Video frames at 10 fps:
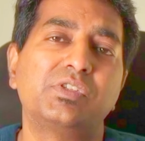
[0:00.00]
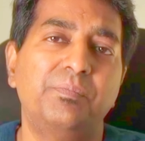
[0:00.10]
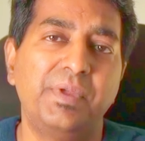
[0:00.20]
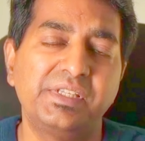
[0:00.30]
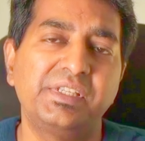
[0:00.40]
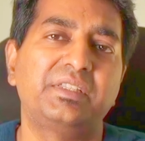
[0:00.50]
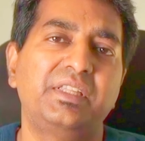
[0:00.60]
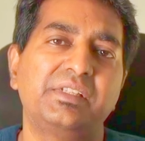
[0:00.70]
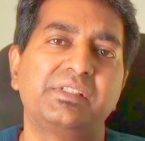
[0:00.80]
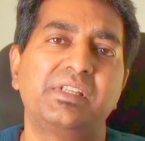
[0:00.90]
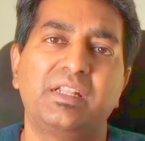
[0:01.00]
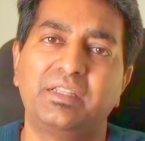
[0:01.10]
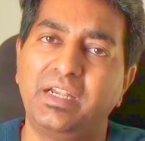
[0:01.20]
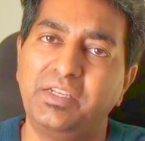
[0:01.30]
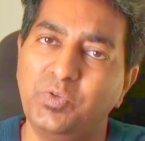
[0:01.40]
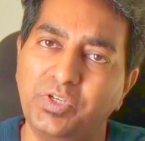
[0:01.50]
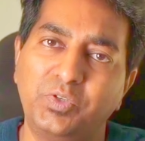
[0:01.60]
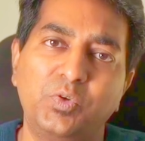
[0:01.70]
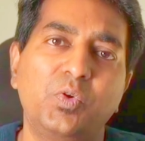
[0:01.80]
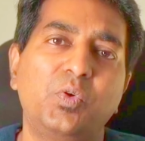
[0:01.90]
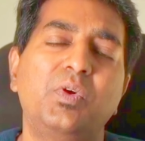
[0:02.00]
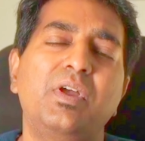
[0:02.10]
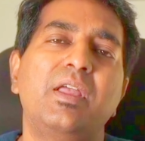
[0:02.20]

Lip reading: basic things that you need to know